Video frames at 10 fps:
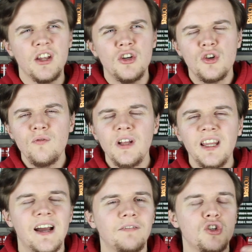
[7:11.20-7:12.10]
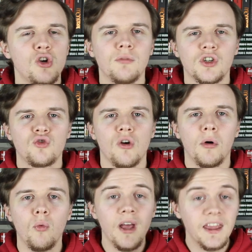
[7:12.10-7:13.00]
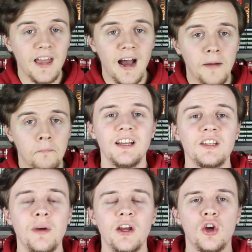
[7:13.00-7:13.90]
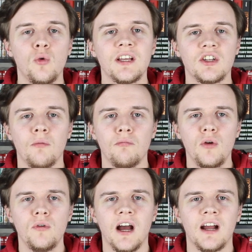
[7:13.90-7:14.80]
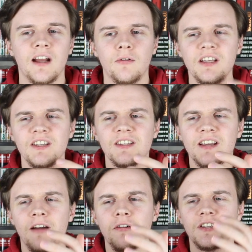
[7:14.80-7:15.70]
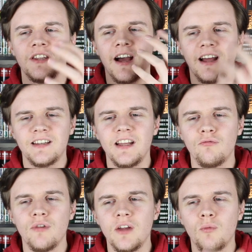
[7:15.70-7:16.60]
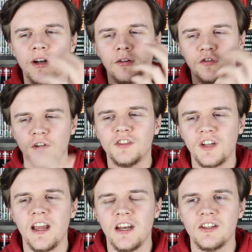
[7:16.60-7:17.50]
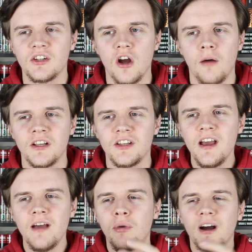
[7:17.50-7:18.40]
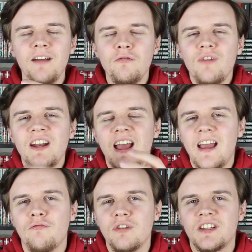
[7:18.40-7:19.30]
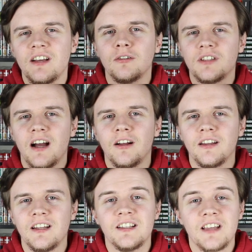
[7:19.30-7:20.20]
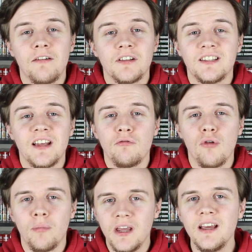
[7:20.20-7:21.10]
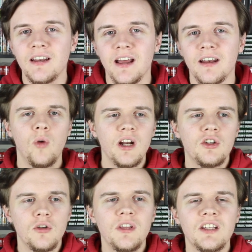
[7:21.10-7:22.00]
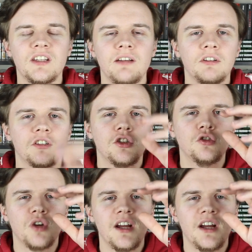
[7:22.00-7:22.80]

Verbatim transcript: and you shouldn't really have too much trouble with that. And that's my Who Is on Moon Knight. Now this is a character that I did read when I was first getting into comics, but I haven't read every single title that this character's ever appeared in. When I do this series, I just